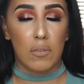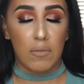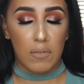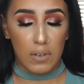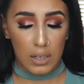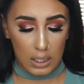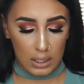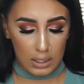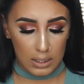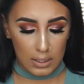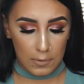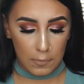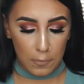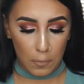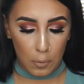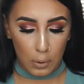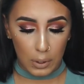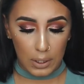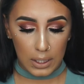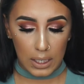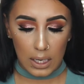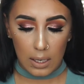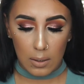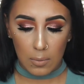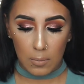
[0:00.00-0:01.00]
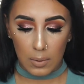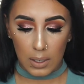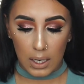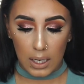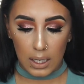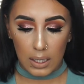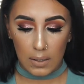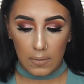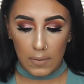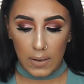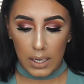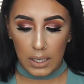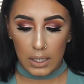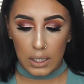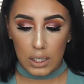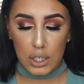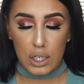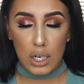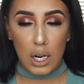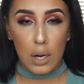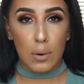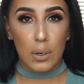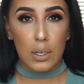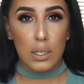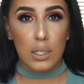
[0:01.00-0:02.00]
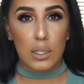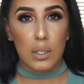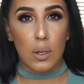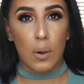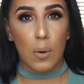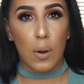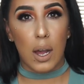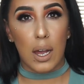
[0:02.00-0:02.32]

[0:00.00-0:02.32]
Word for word: of an exfoliant when I leave it in the shower so